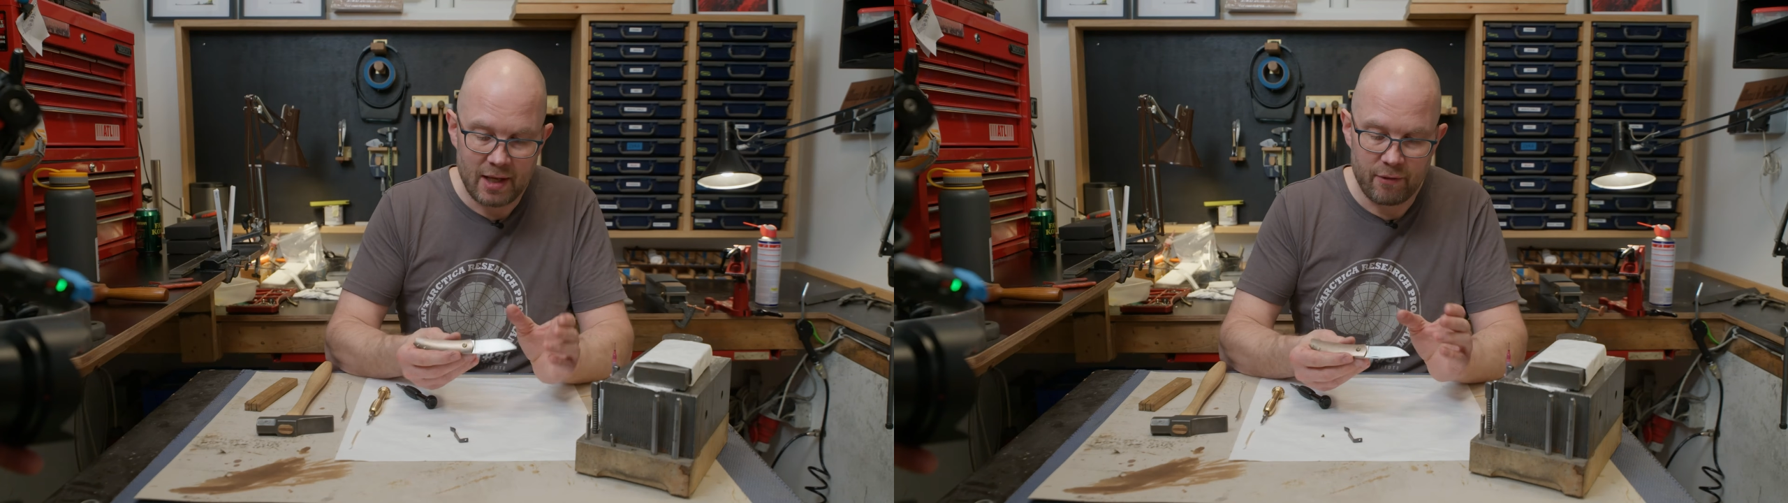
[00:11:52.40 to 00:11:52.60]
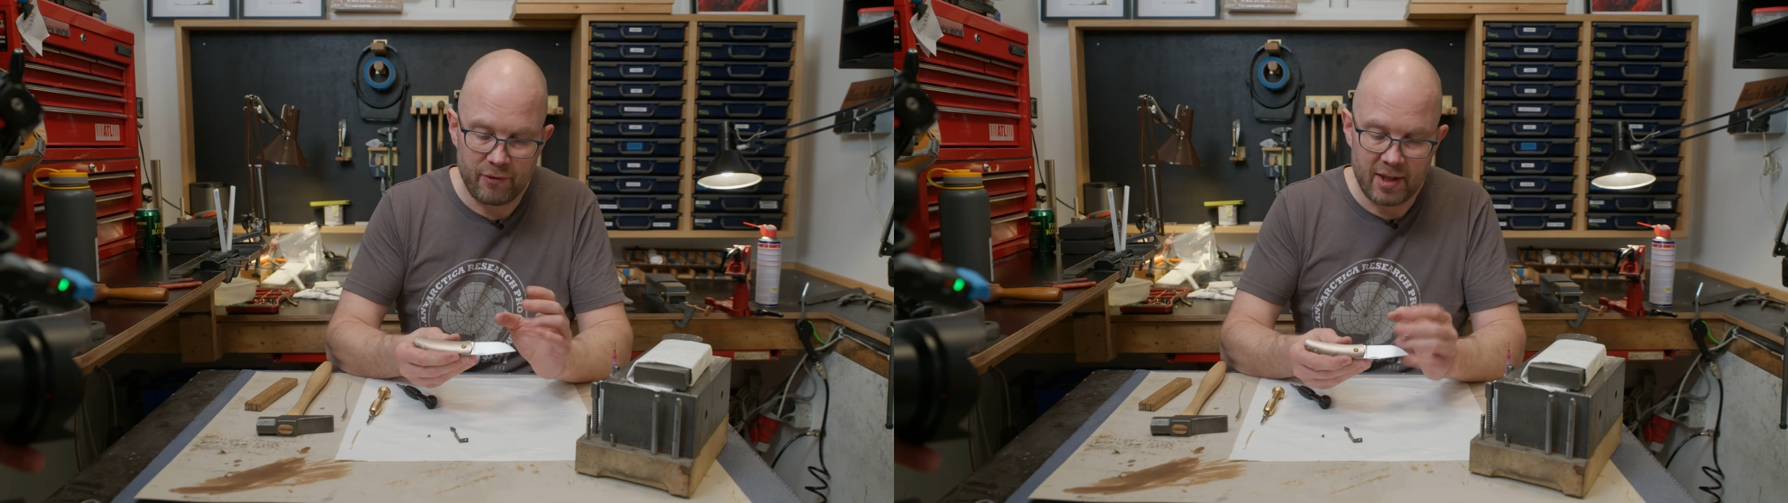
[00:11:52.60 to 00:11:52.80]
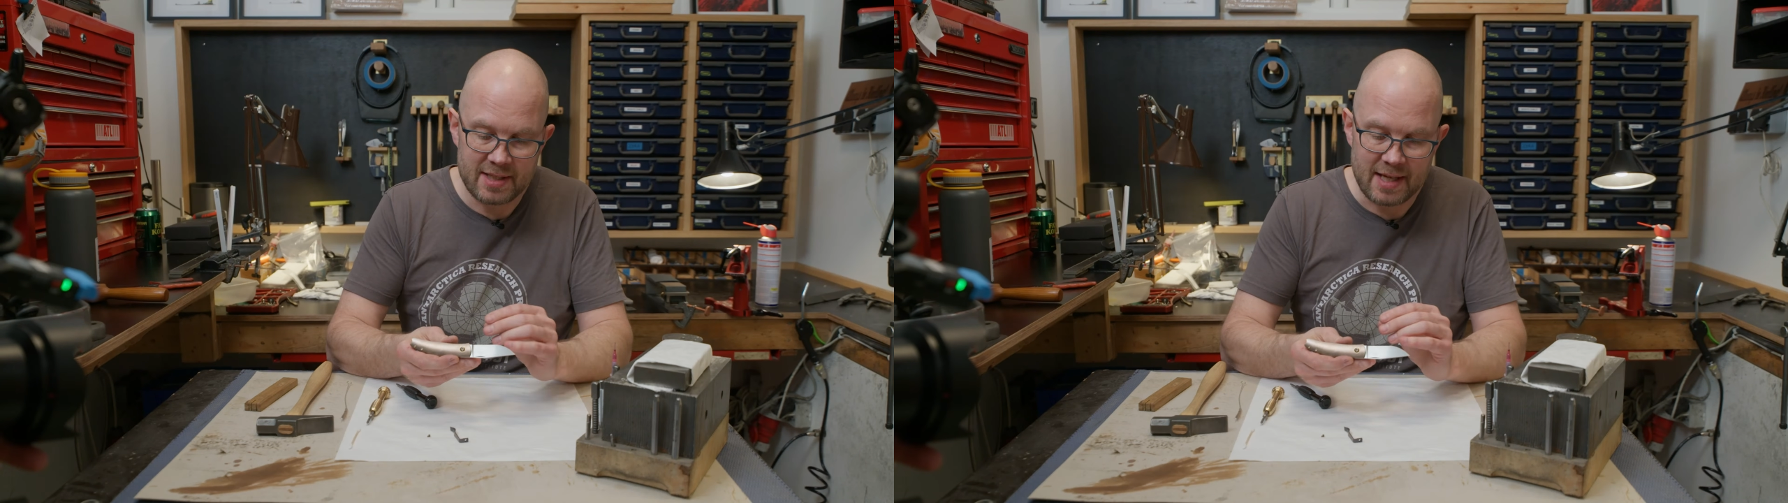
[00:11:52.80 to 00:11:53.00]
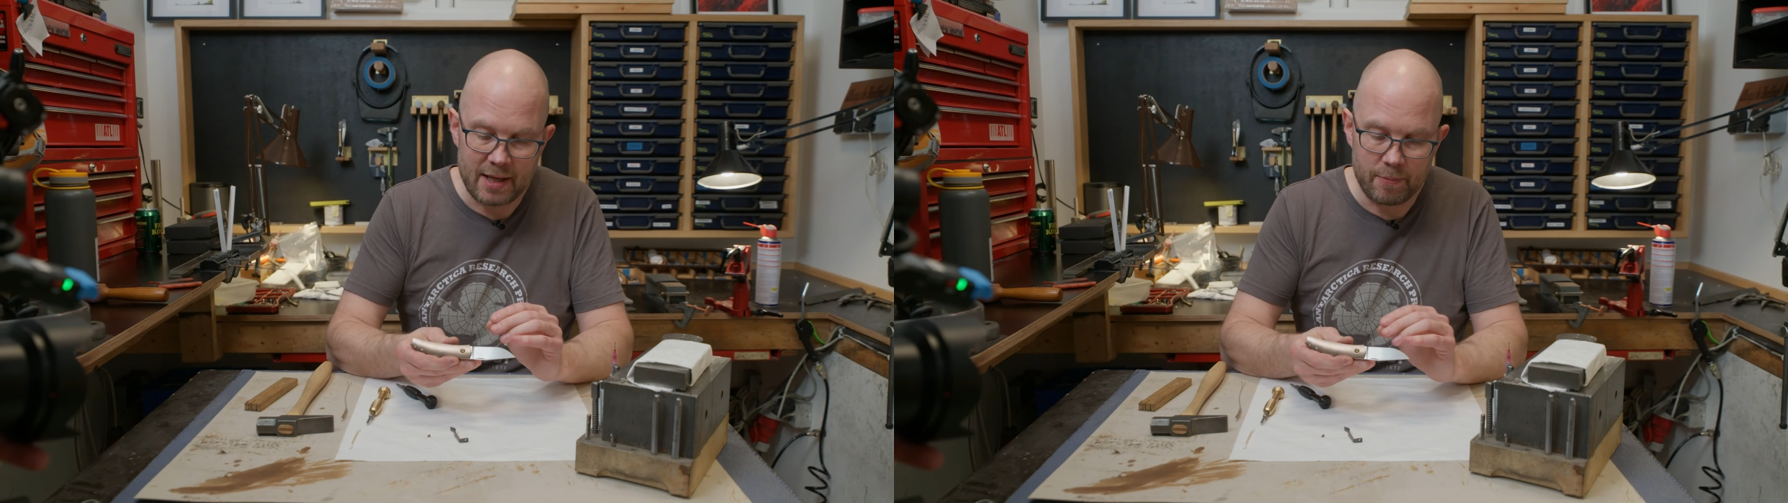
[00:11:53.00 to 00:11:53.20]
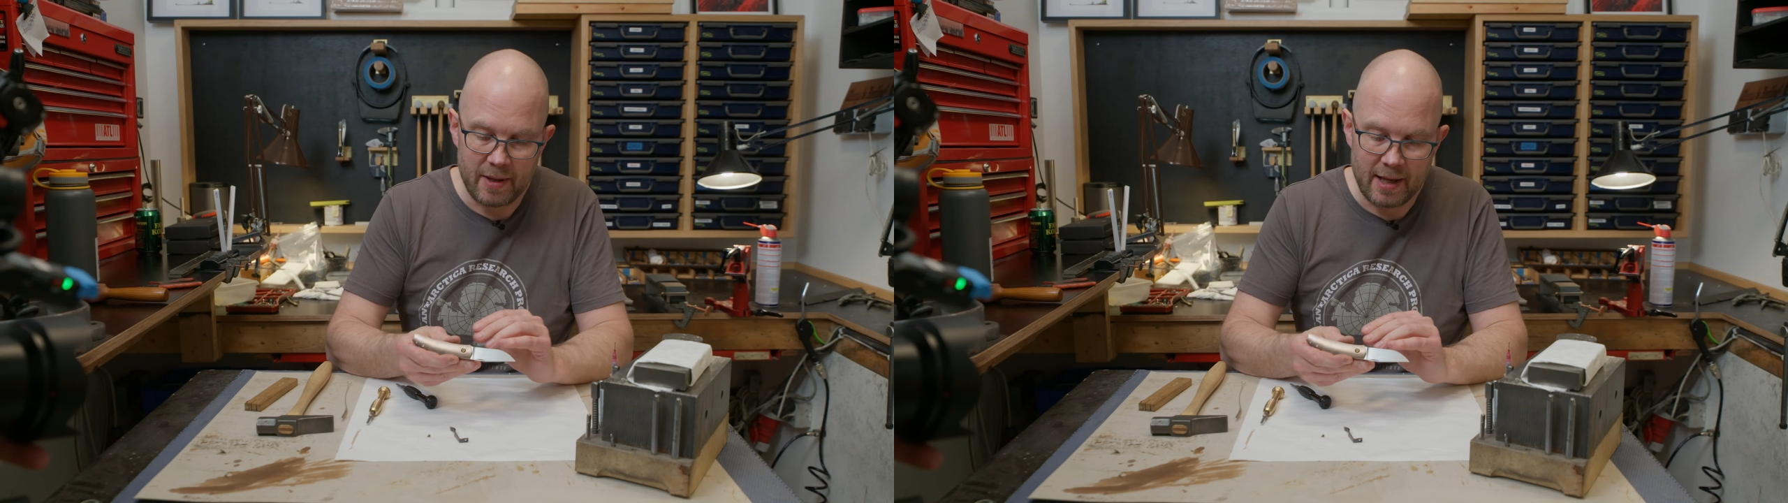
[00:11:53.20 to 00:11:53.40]
If this
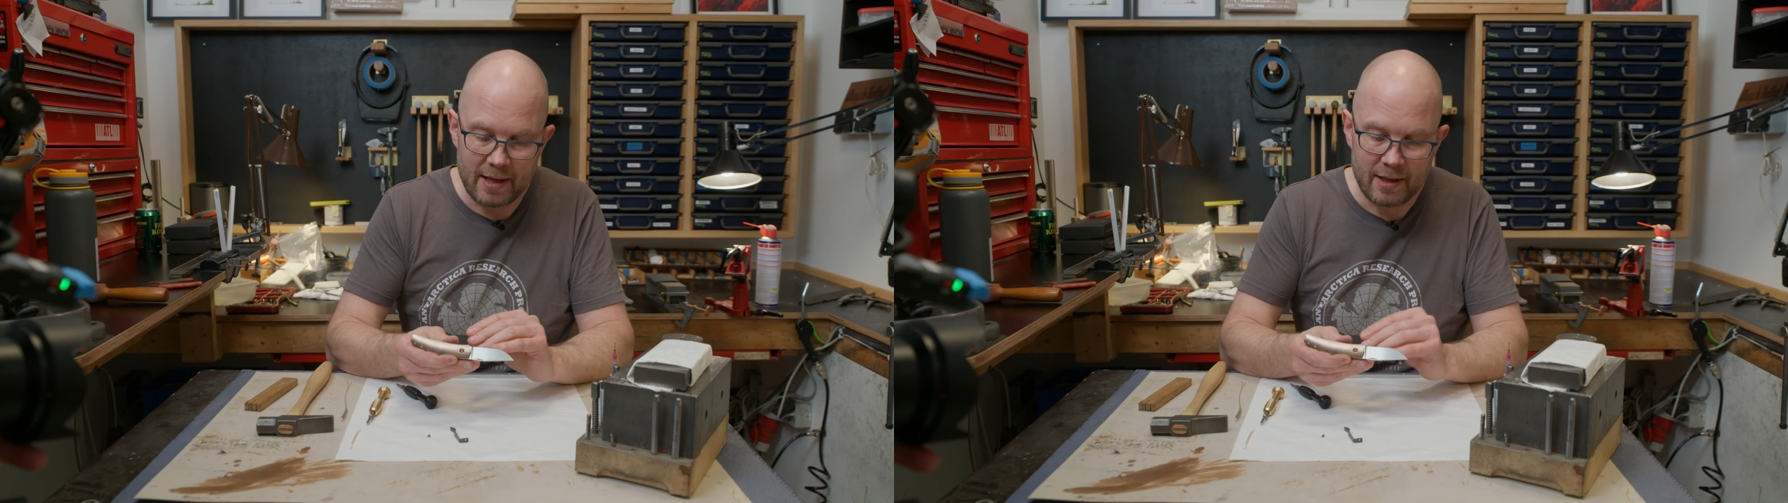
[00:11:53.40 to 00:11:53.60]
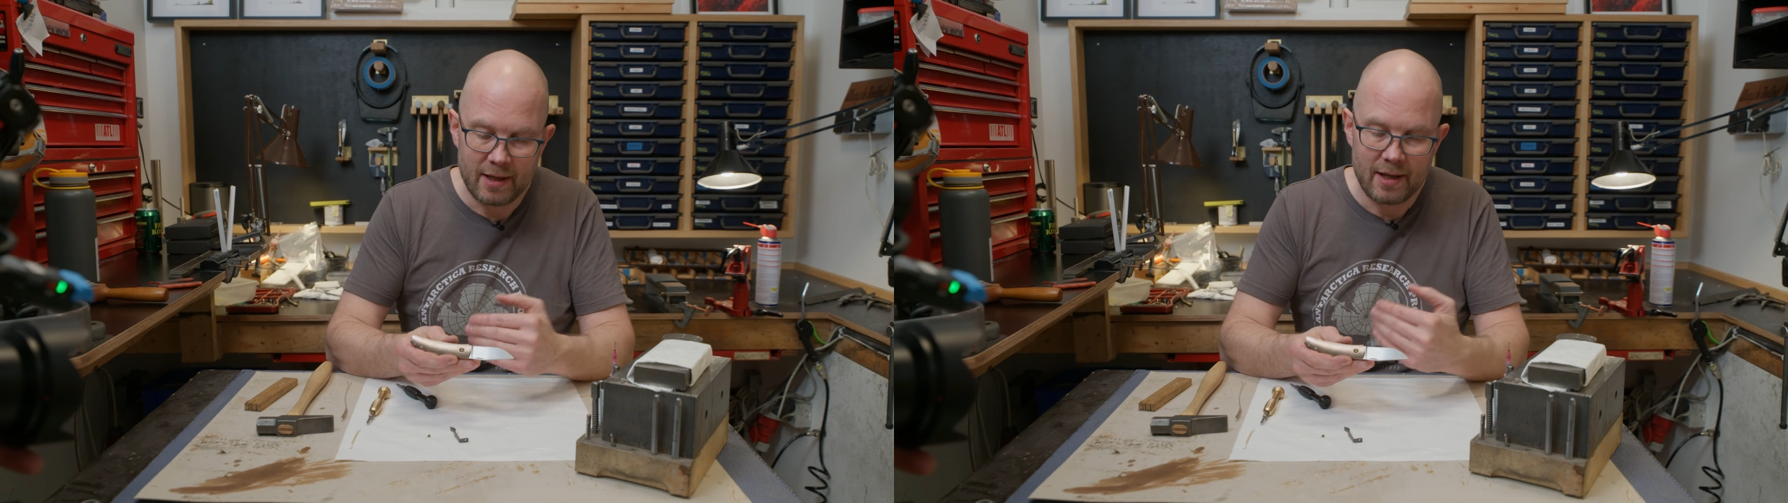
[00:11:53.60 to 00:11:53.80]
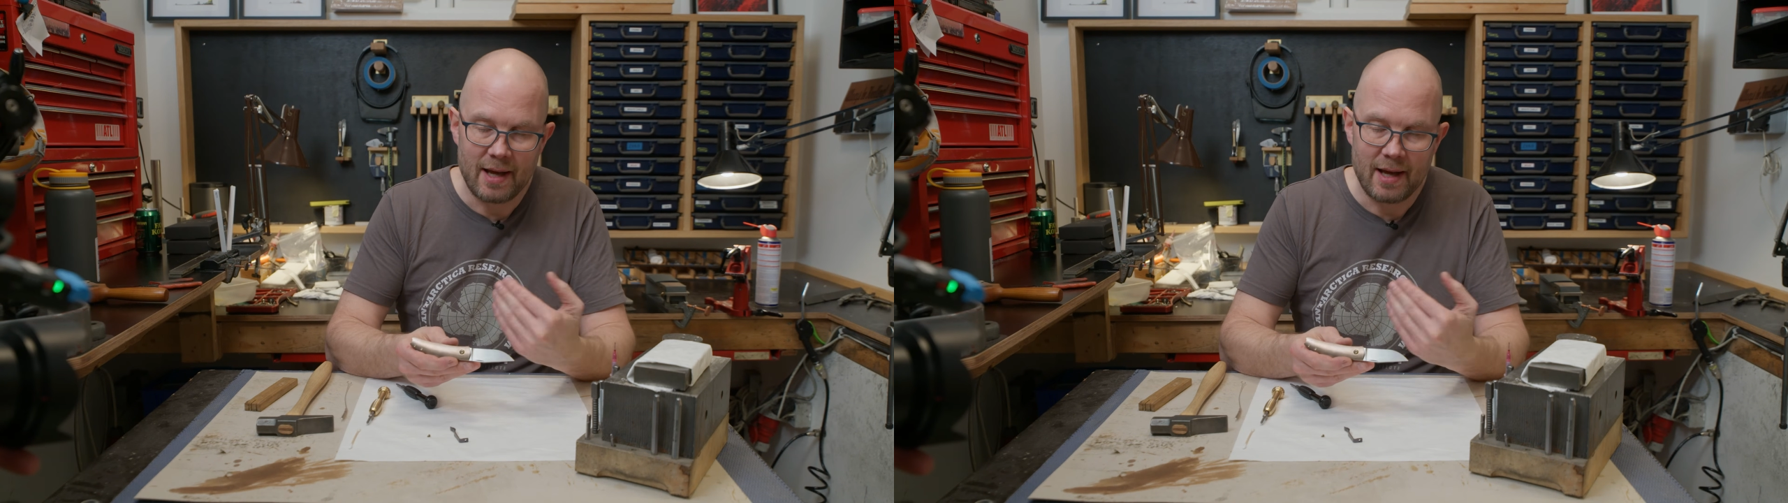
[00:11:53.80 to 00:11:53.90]
had been